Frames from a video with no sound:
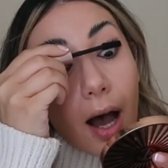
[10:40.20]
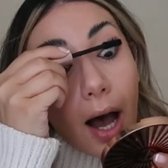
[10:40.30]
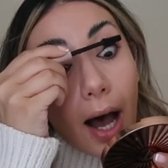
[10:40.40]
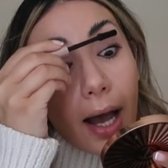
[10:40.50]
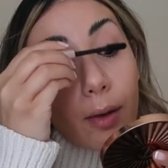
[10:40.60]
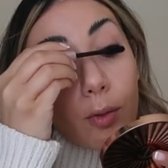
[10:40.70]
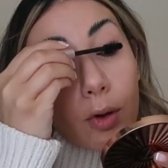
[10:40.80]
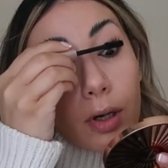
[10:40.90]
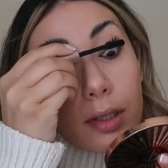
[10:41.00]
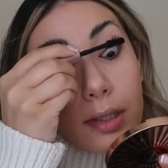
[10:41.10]
i
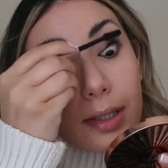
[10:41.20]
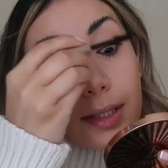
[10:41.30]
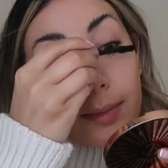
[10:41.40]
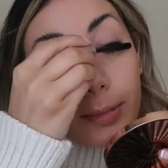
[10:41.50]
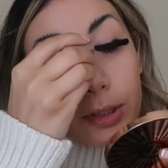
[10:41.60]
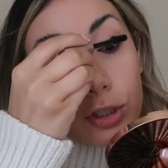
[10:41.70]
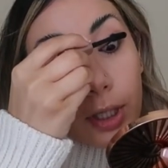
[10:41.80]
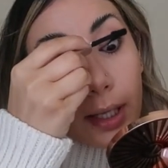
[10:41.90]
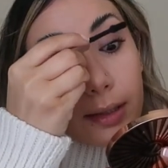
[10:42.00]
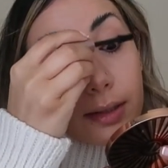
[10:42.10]
was
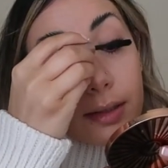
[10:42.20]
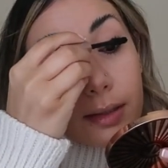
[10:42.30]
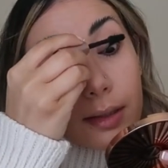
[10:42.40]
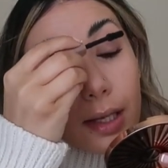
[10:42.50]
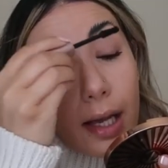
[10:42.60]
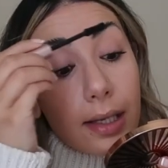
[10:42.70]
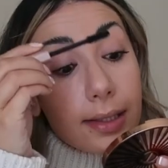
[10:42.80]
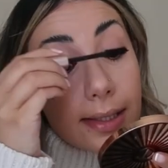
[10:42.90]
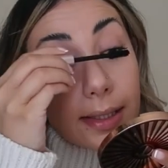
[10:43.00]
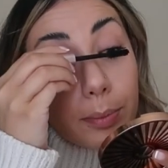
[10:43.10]
speechless
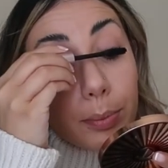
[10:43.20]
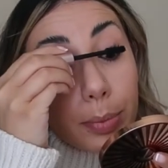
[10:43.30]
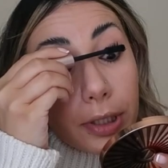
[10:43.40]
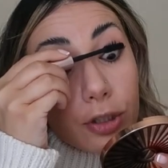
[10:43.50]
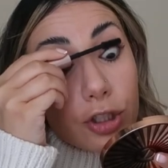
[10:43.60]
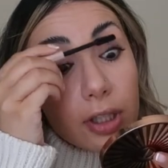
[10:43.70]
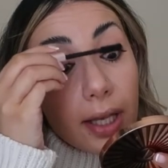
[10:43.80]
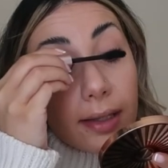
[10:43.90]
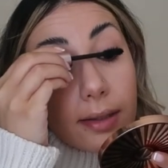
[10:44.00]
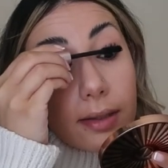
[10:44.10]

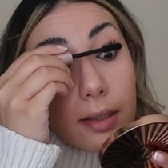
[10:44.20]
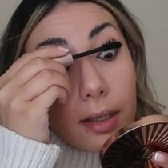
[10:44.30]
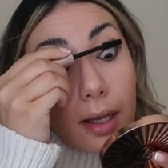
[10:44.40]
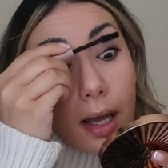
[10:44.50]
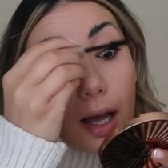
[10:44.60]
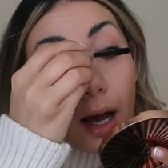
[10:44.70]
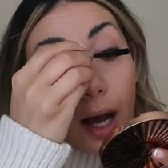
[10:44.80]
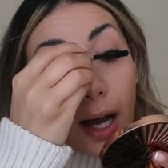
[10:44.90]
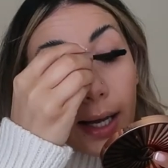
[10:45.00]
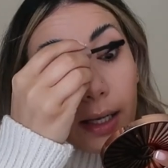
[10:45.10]
speechless
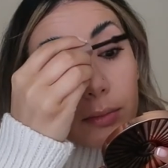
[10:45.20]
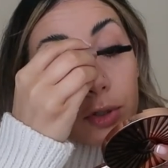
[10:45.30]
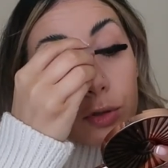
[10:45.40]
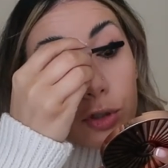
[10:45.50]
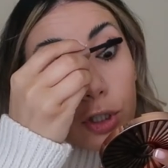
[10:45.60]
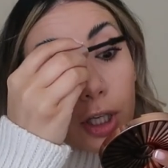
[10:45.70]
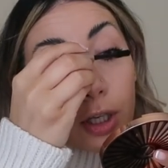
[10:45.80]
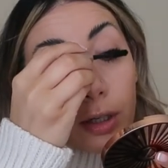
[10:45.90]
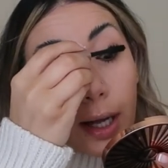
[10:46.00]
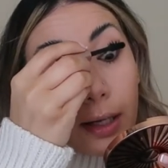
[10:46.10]
i am usually
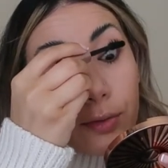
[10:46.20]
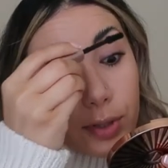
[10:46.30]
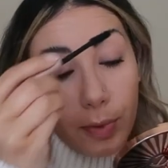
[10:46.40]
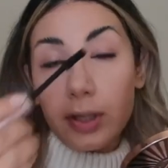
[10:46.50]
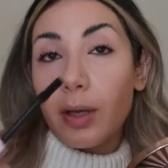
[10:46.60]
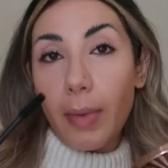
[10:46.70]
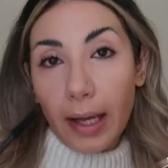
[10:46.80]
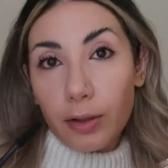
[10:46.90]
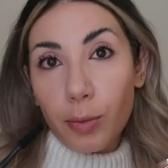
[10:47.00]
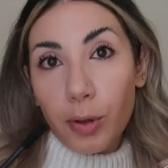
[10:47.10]
good at responding
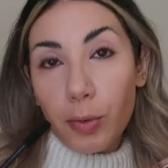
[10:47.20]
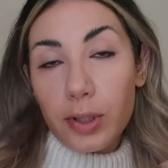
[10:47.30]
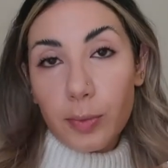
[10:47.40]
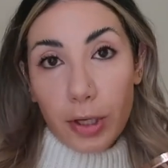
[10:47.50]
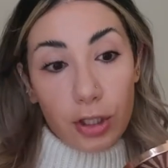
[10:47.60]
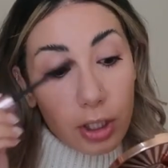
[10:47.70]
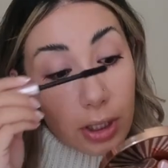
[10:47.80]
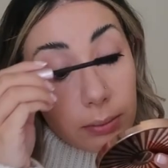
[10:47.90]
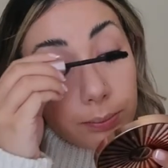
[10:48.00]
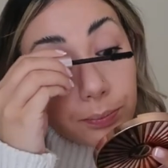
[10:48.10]
back to people
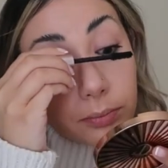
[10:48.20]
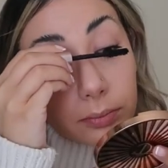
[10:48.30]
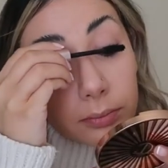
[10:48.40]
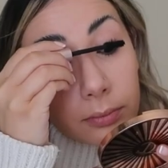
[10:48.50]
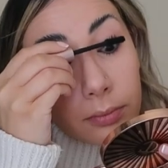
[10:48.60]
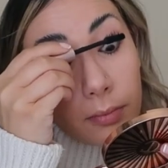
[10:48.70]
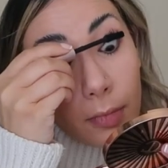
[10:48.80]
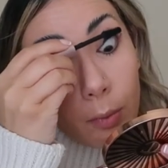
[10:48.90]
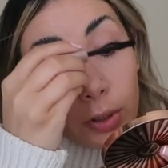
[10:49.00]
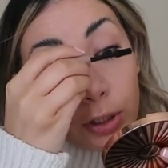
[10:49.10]
especially
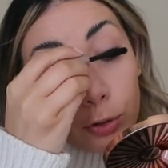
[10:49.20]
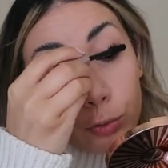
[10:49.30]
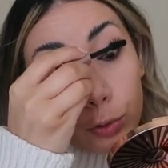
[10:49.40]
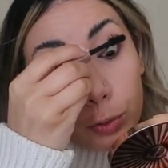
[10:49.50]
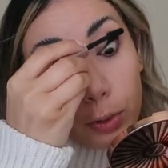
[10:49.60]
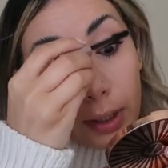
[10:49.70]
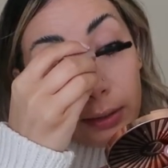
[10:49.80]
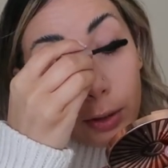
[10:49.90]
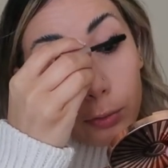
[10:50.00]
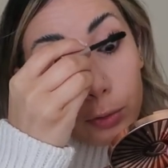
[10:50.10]
when they're rude
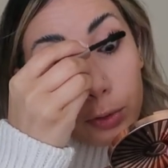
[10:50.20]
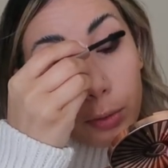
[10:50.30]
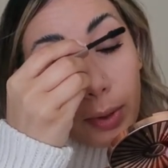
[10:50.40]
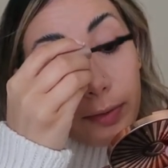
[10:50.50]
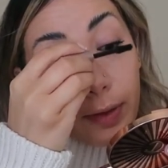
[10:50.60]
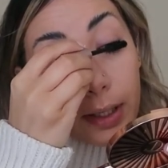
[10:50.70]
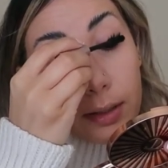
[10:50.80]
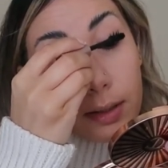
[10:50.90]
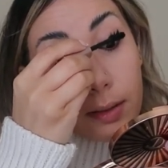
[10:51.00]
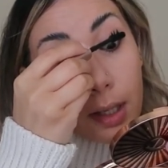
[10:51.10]
and they're rude to my
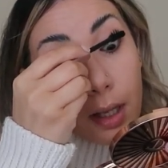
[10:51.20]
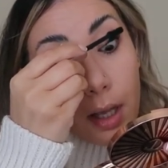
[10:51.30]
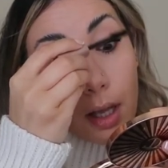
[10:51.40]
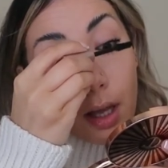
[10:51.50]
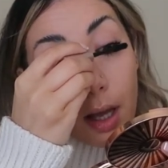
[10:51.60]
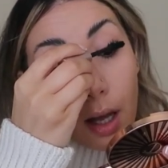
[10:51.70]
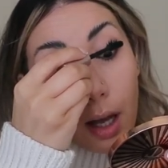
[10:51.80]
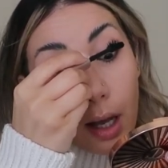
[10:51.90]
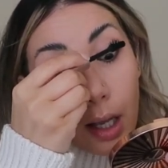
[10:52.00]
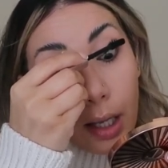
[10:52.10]
face
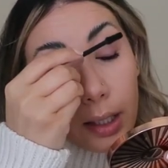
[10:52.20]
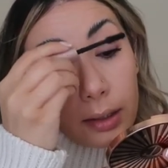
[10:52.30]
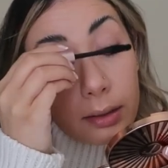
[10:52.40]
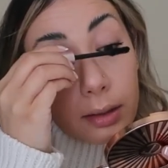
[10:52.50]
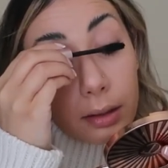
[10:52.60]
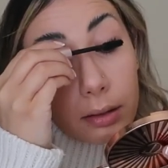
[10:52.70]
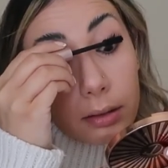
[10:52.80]
and